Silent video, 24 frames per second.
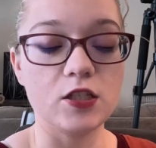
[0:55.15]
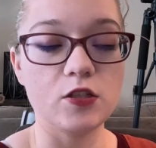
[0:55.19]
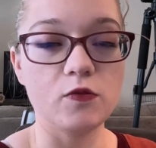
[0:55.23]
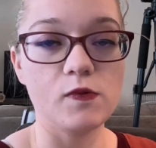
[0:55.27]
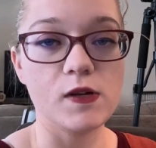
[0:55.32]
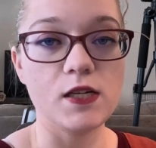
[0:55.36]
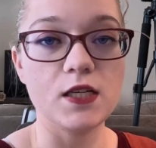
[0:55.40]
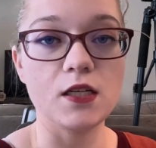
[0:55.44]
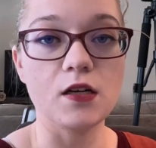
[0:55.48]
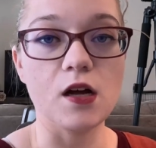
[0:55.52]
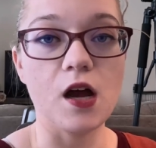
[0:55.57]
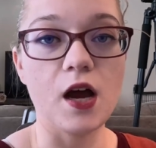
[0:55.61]
So
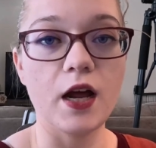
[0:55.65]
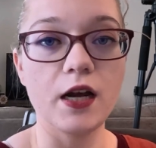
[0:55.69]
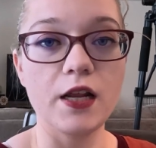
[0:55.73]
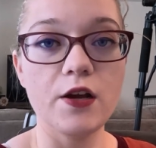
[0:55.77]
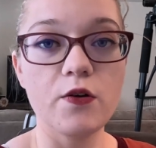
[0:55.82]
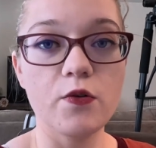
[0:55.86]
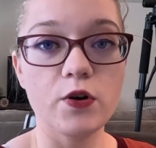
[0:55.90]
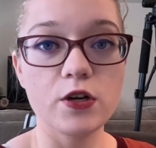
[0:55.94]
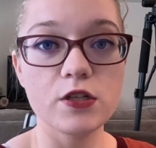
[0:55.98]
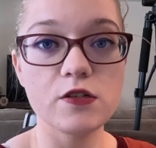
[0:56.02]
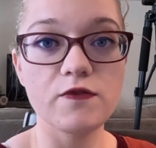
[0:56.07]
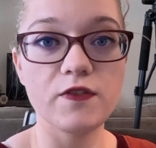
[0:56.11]
we did a honey
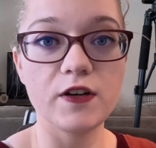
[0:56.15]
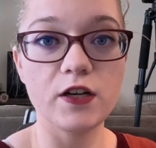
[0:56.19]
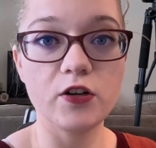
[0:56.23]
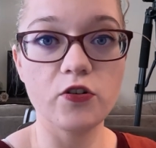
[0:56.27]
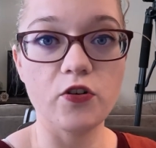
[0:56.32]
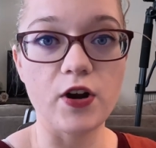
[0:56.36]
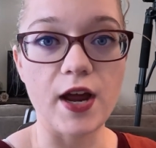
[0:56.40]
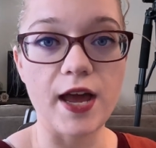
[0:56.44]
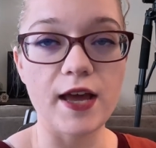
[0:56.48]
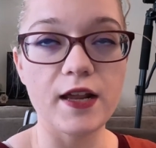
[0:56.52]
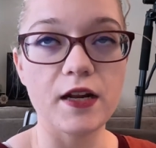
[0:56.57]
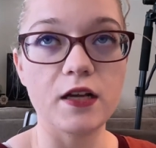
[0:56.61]
orange
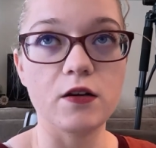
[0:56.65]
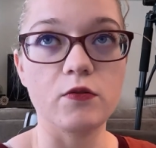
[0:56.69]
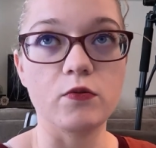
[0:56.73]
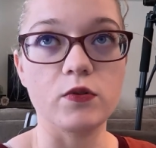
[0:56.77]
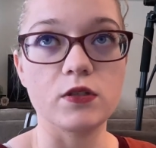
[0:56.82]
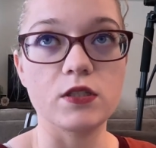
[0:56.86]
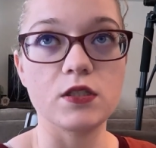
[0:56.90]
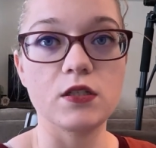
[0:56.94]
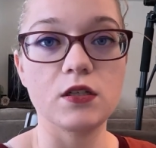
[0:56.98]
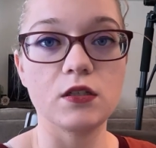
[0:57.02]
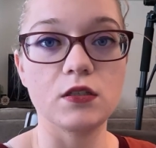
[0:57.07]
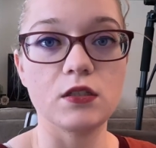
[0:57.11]
vinaigrette. It
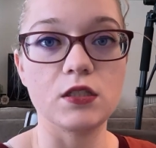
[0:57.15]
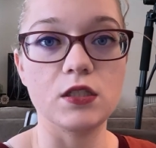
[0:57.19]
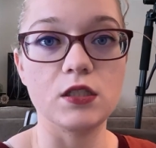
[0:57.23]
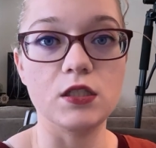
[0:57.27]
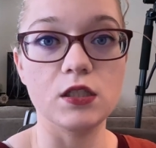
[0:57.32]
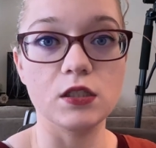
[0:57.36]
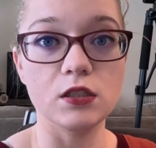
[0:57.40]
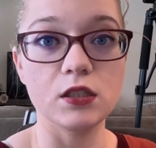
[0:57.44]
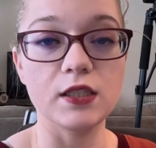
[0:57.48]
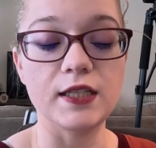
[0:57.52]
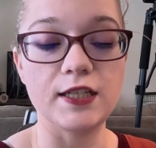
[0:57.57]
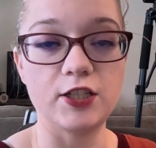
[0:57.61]
was
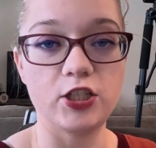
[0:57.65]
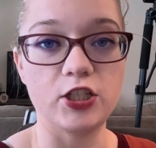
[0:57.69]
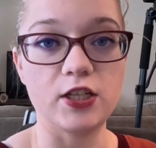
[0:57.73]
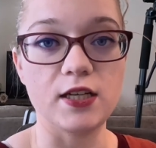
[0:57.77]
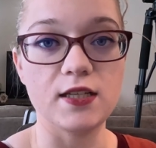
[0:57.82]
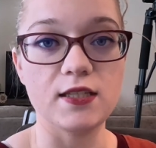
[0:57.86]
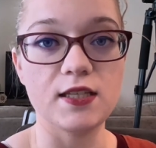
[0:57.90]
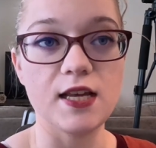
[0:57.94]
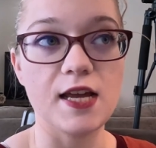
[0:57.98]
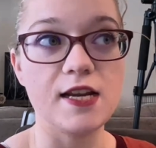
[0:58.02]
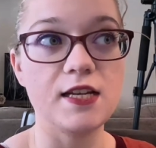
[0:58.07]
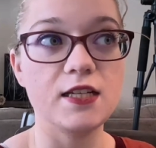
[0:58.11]

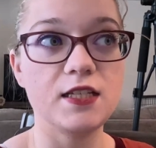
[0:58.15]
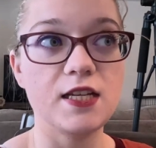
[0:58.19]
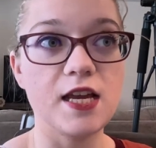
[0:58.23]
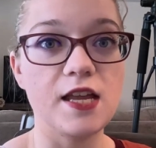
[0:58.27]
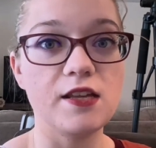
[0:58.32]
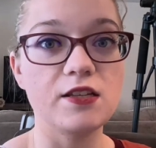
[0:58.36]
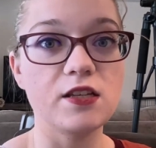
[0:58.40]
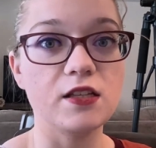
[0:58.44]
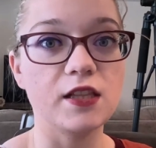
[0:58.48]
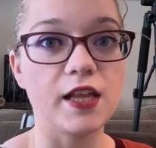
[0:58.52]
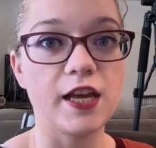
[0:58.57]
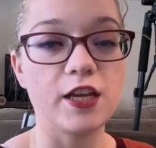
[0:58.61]
delicious and it
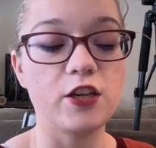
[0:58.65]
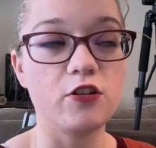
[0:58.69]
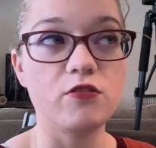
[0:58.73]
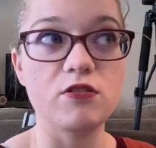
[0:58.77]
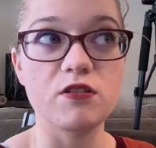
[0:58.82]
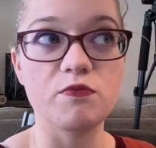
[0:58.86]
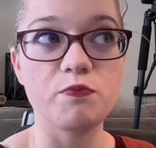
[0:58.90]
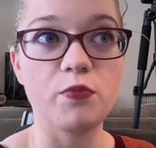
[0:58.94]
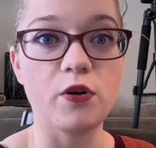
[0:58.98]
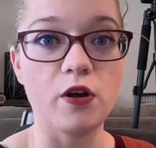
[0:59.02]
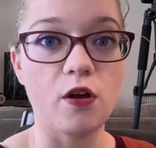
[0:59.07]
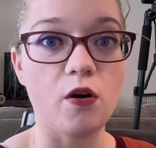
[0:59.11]
tasted like you
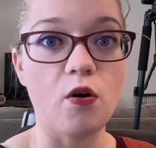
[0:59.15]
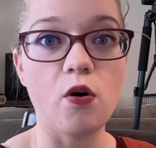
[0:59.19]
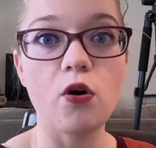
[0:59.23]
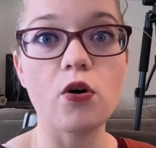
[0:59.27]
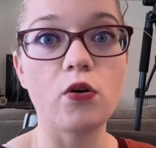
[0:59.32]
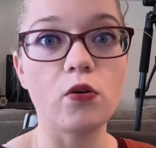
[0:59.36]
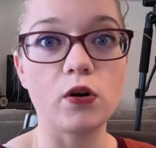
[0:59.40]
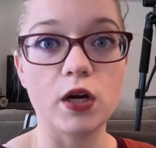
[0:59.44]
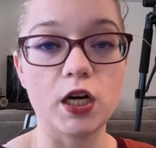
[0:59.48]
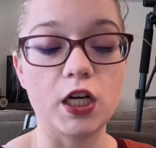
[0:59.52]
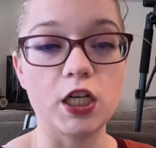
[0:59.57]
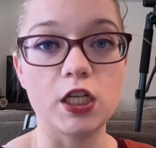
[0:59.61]
just put a
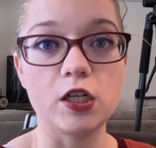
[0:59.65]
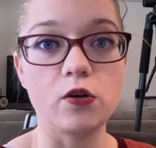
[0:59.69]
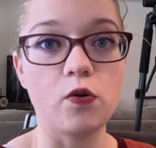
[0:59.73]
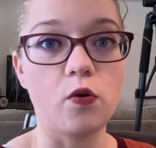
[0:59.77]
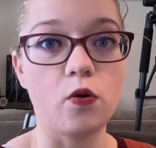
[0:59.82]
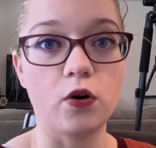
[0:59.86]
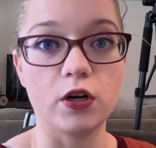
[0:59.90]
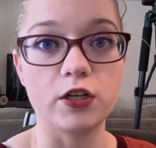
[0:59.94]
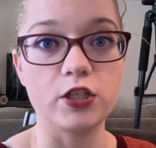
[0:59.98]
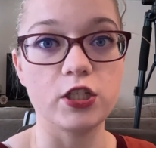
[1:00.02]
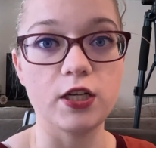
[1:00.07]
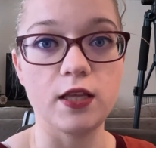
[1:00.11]
whole
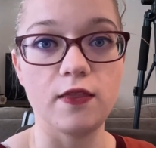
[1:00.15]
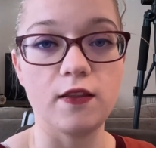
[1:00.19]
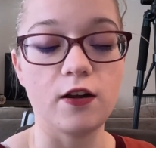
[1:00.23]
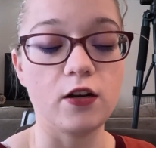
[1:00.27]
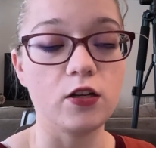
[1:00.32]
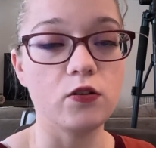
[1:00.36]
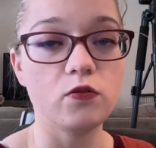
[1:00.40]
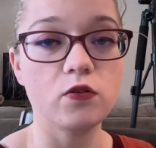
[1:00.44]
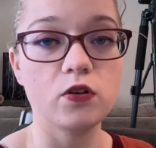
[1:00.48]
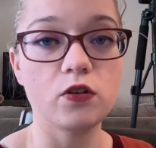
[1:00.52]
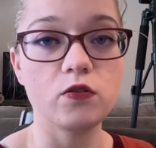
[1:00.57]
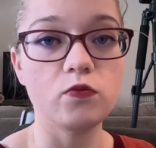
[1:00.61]
orange in there.
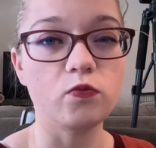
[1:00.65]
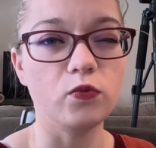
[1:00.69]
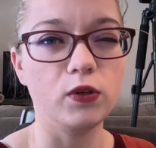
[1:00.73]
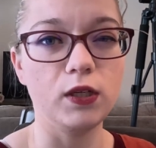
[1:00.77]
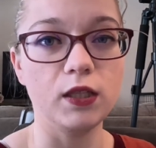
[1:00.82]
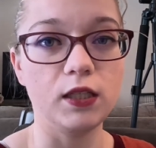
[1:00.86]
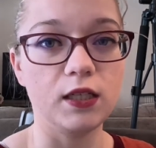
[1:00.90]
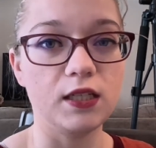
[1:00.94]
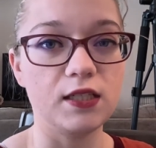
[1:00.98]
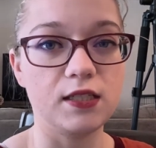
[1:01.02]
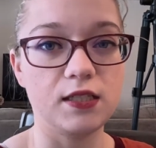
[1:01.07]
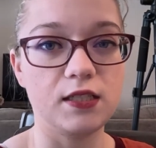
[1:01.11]
You couldn't
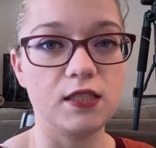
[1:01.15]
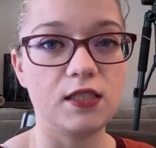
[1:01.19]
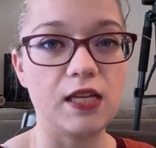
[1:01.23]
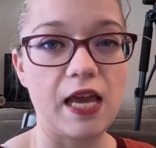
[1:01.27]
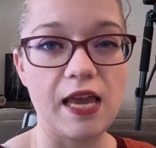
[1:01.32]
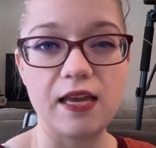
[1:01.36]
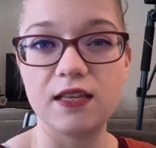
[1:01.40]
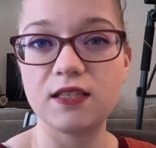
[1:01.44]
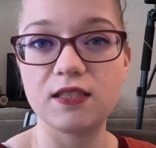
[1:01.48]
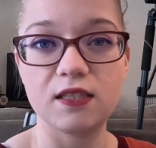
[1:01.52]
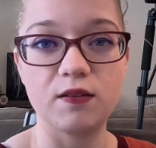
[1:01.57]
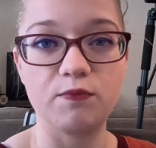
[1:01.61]
really
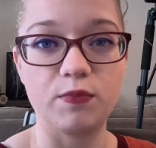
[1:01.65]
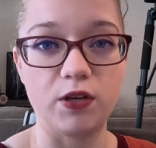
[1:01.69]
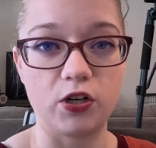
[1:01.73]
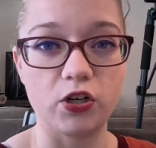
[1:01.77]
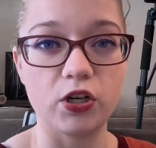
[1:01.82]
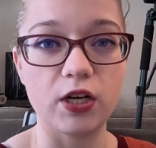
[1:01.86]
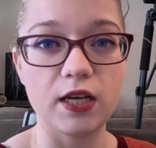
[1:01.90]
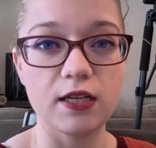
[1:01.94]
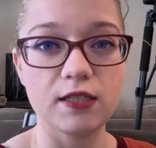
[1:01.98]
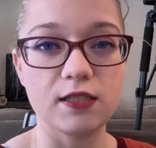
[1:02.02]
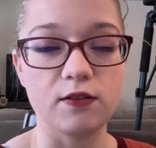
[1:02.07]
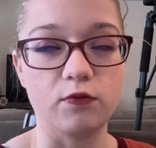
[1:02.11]
taste the
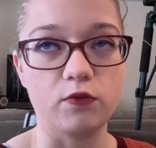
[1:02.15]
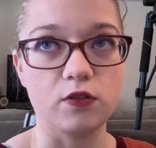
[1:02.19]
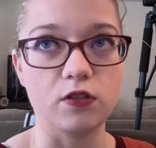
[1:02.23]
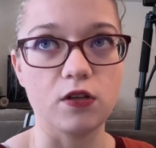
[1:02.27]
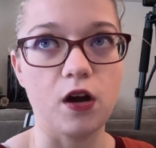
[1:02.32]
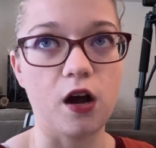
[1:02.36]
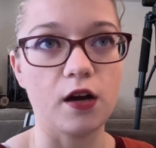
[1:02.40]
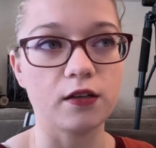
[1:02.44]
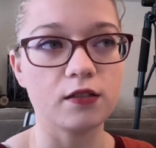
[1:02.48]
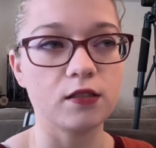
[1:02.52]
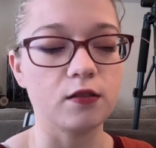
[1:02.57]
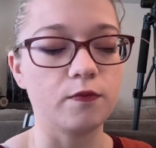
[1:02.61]
bitterness. It was
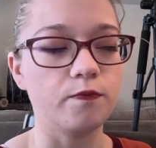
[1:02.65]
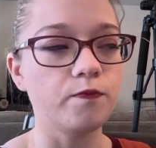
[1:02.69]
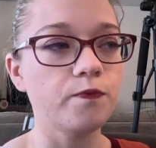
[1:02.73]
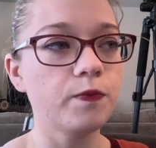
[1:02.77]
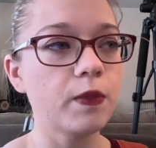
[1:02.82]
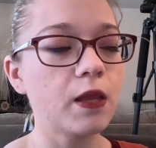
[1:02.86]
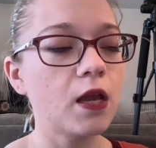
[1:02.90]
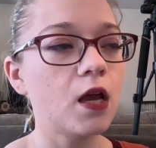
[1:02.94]
awesome.